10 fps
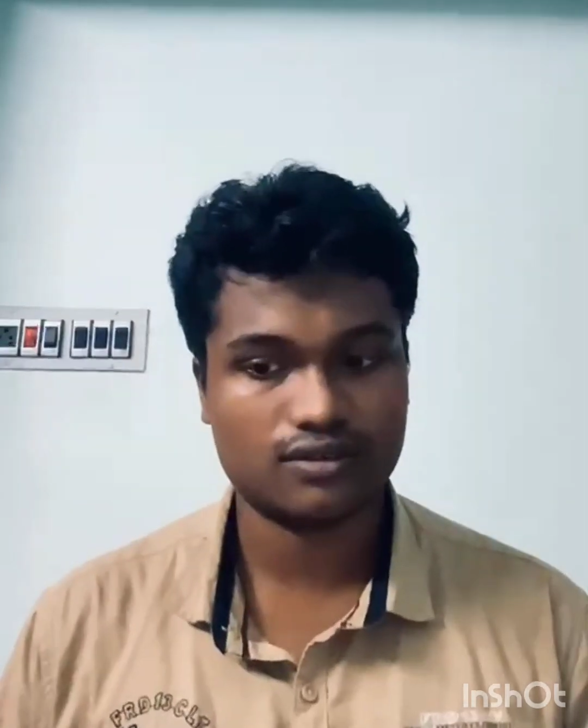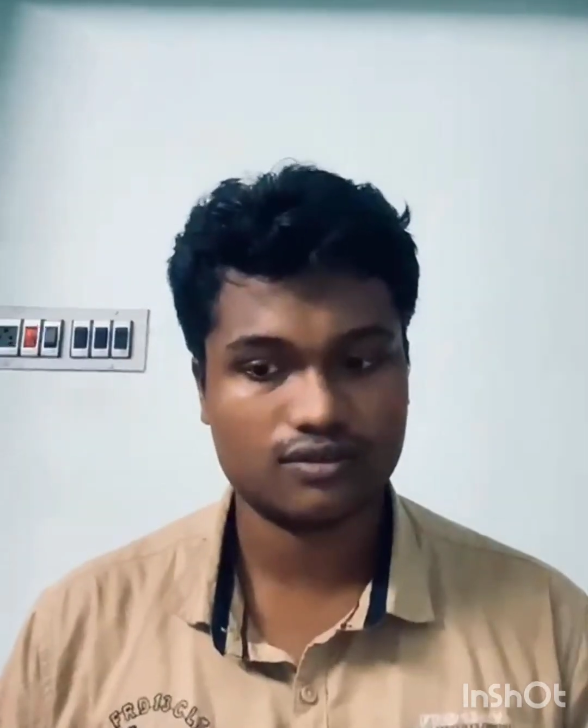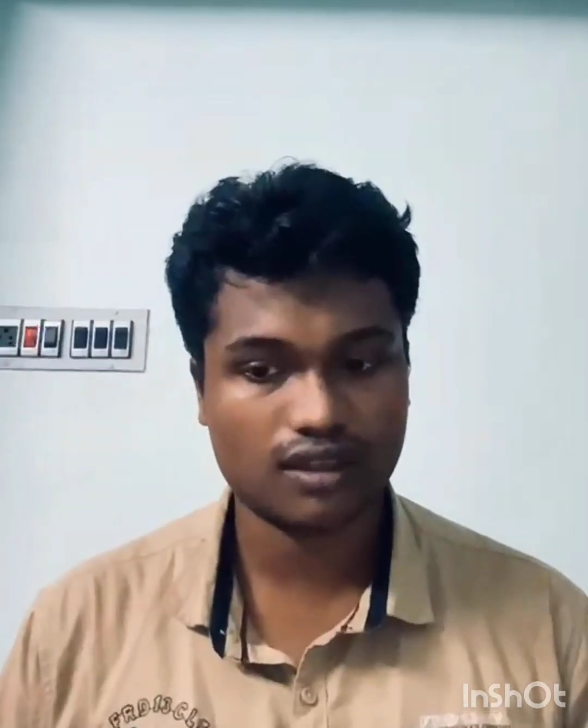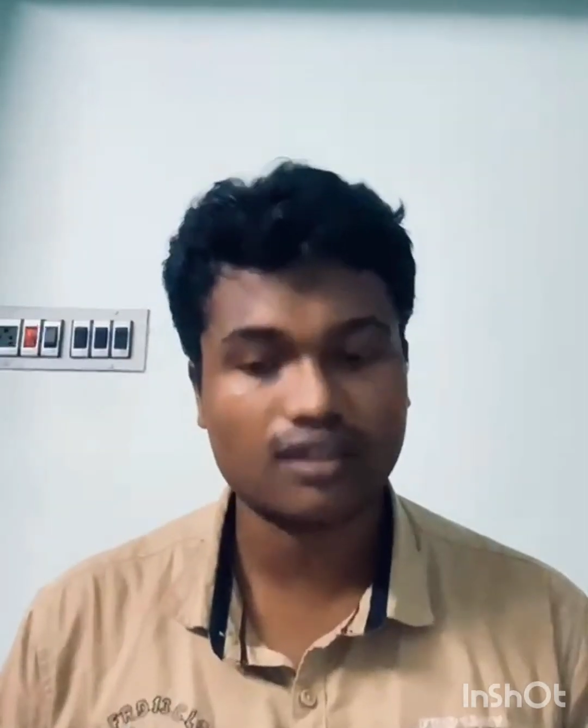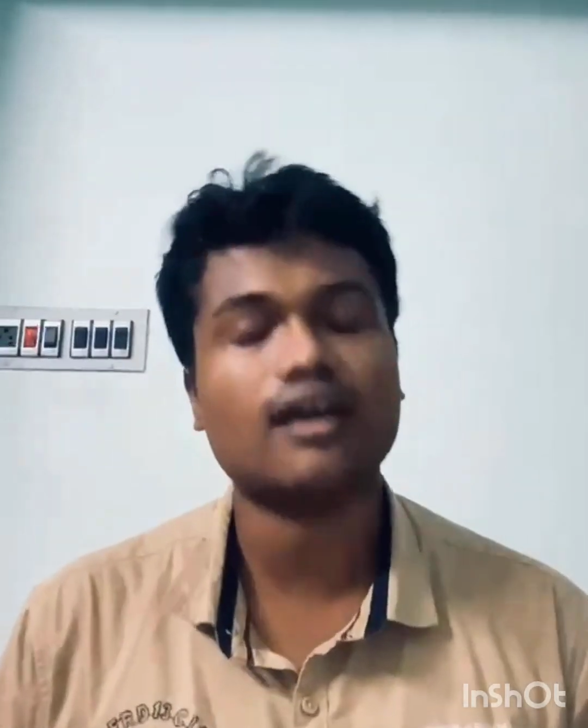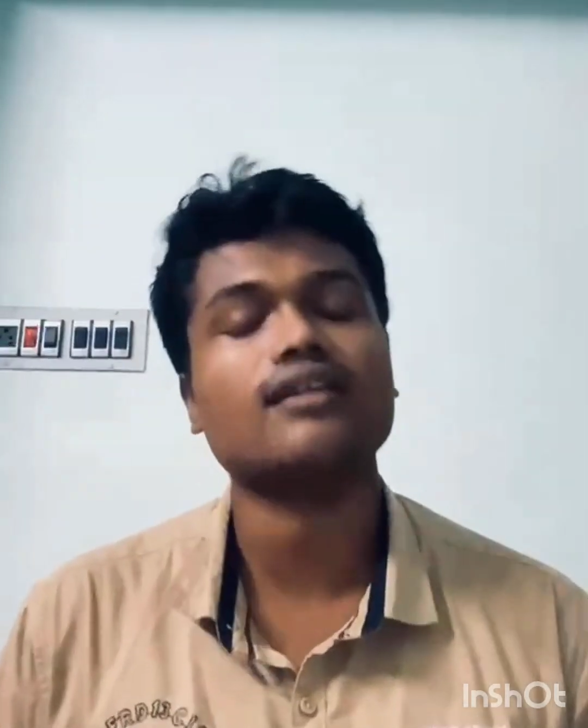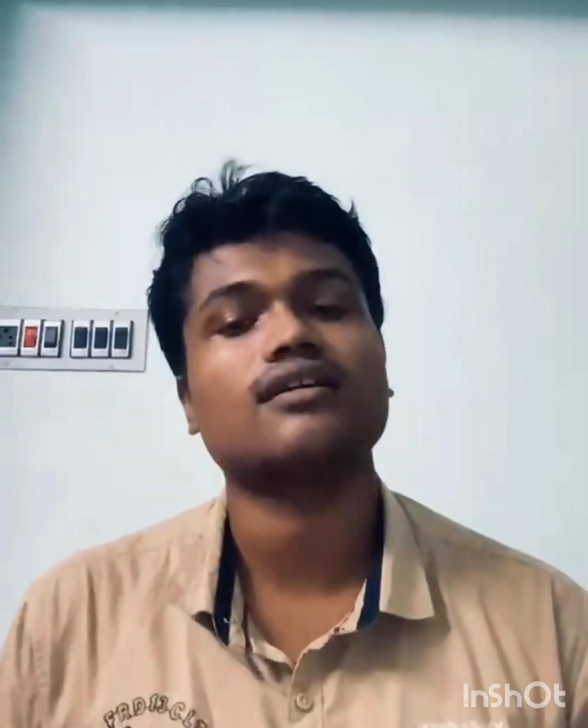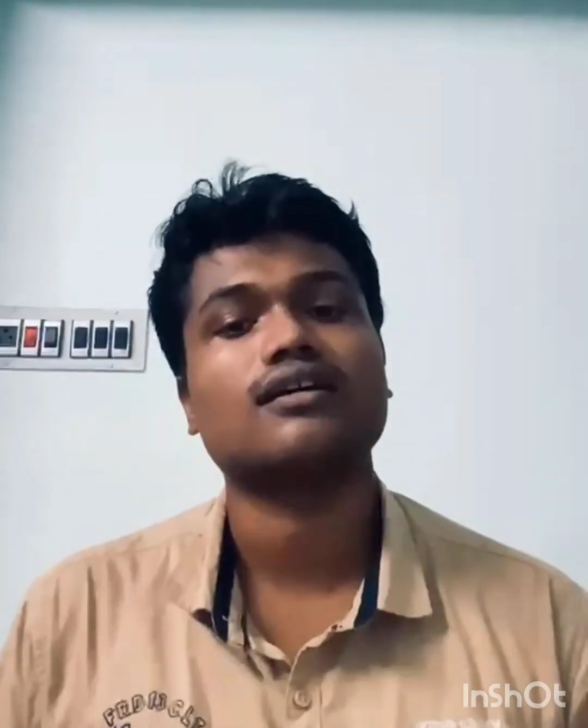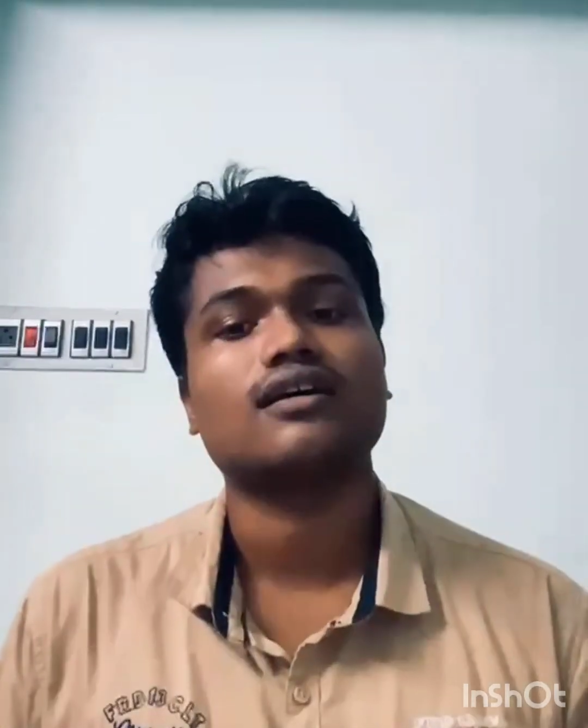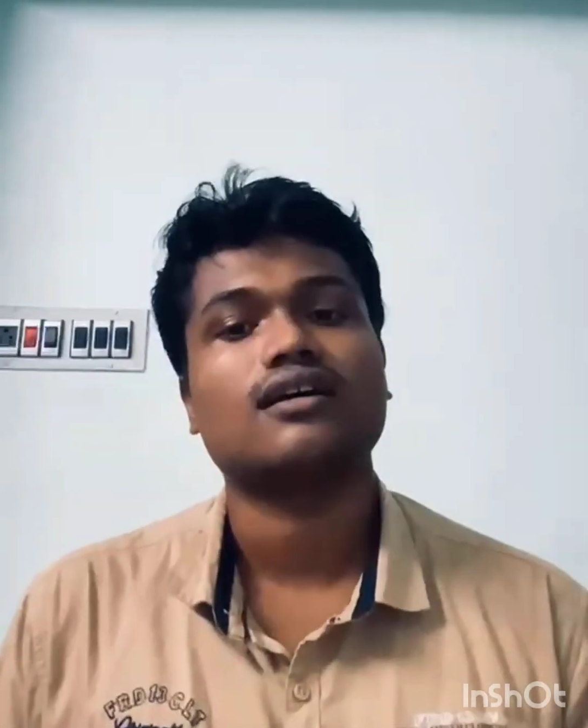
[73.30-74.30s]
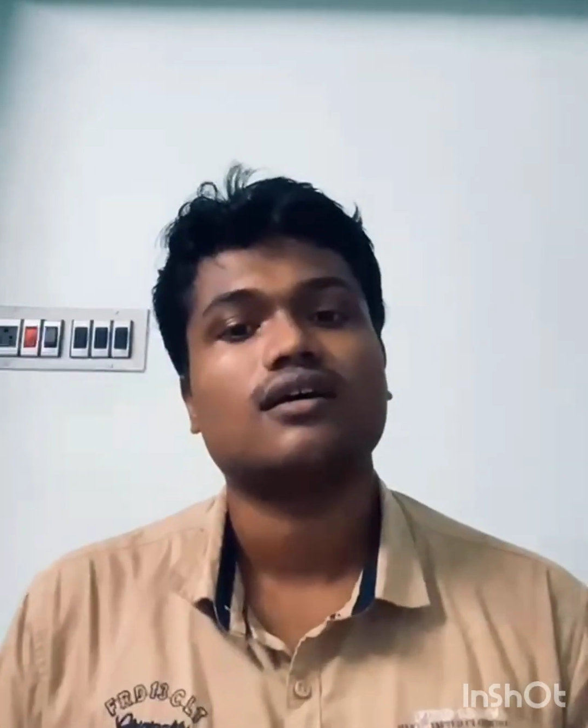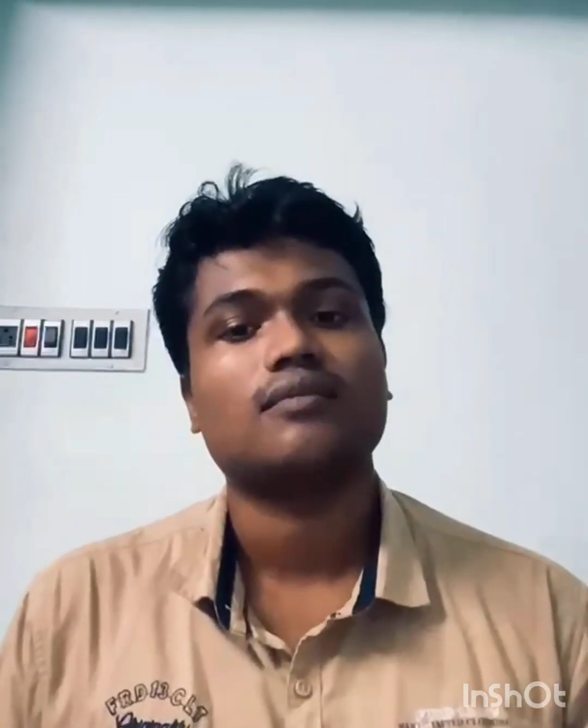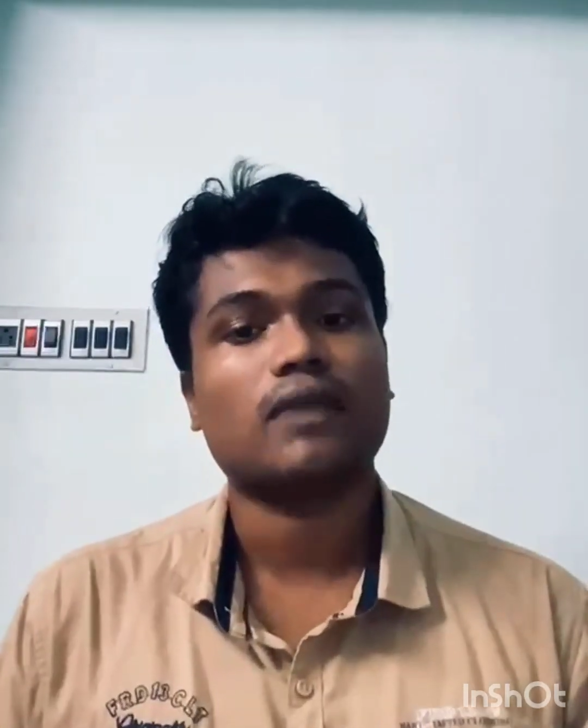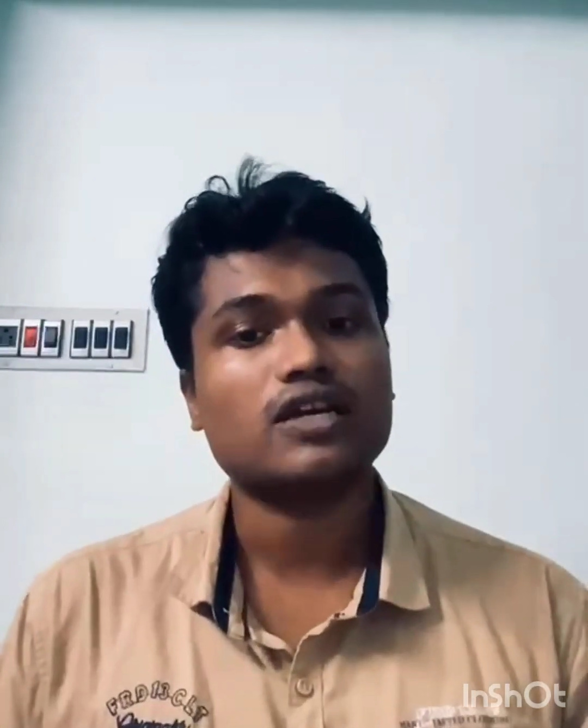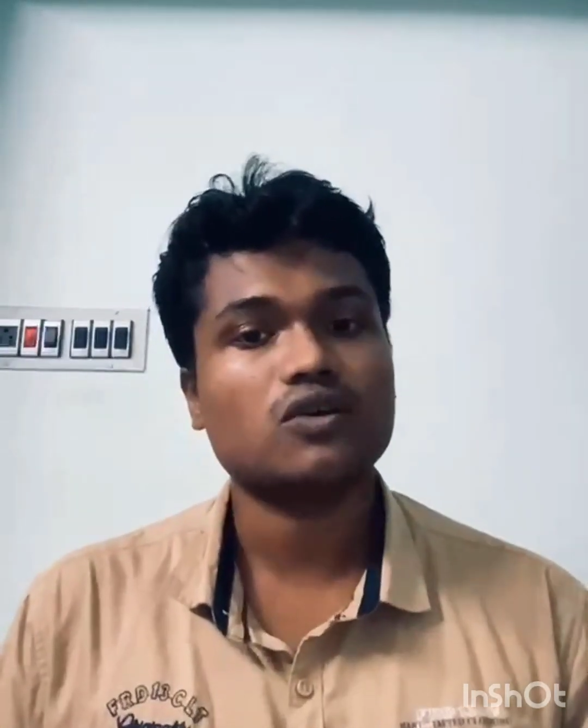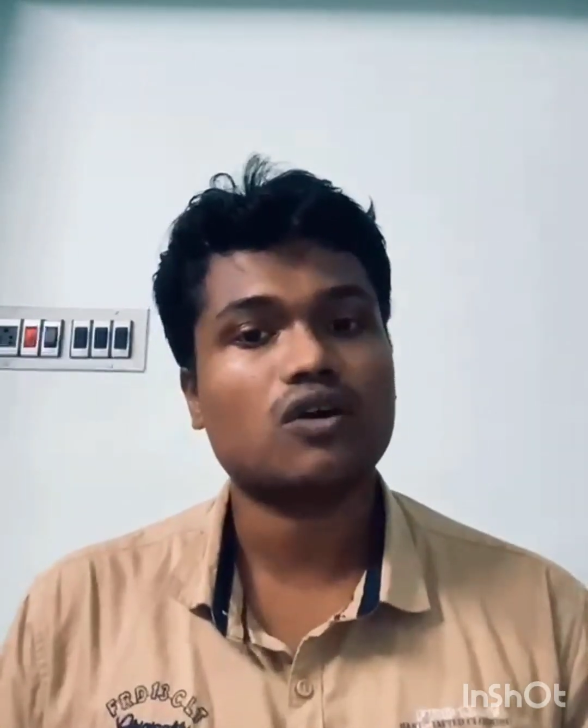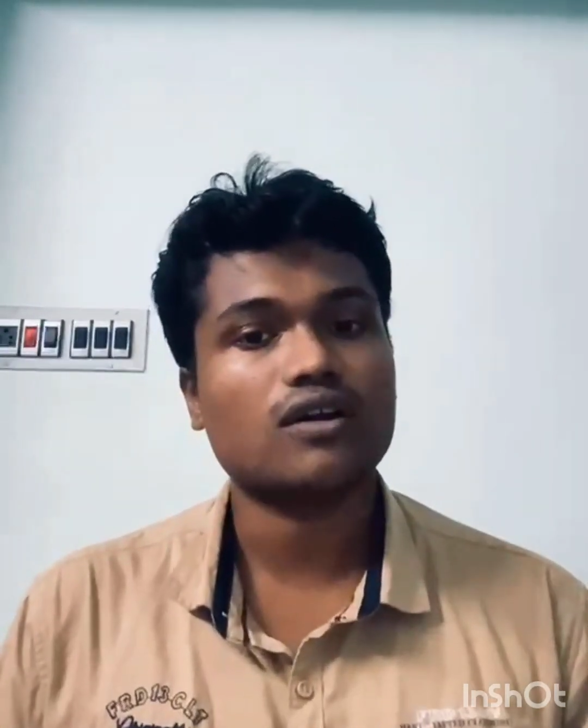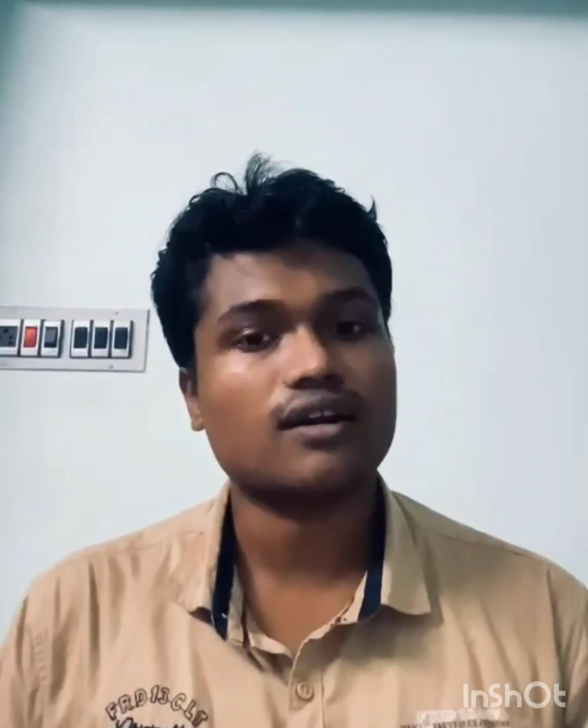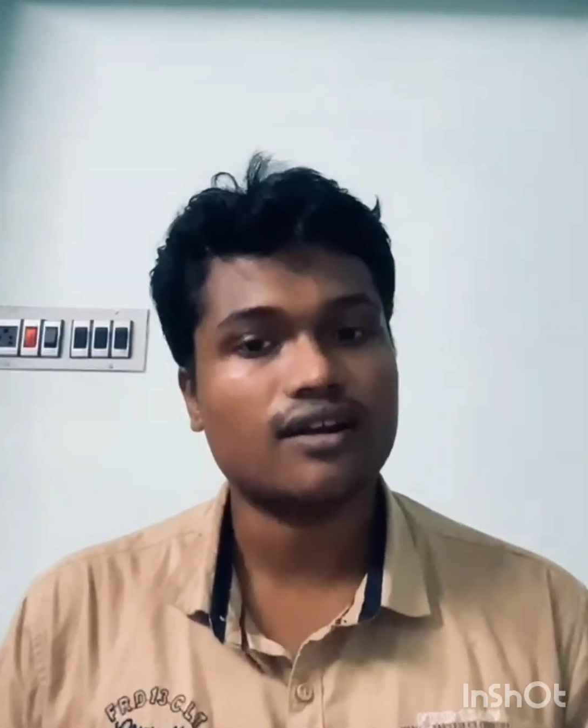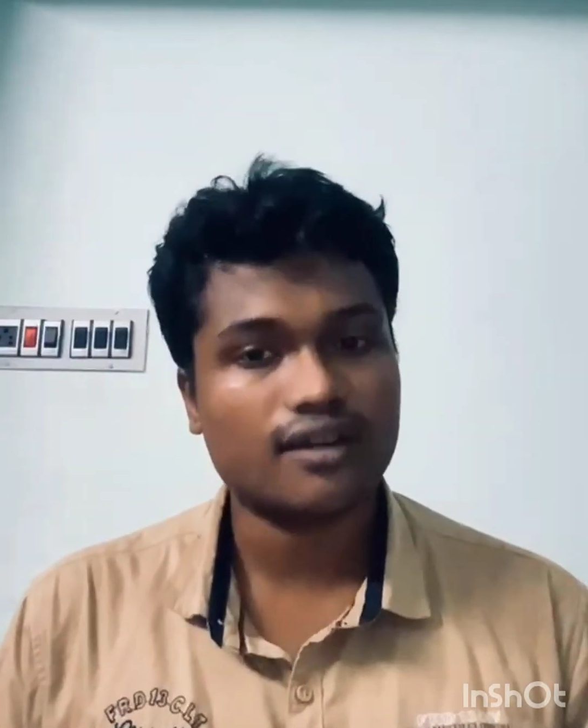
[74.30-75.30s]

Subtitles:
thing, that mitochondrial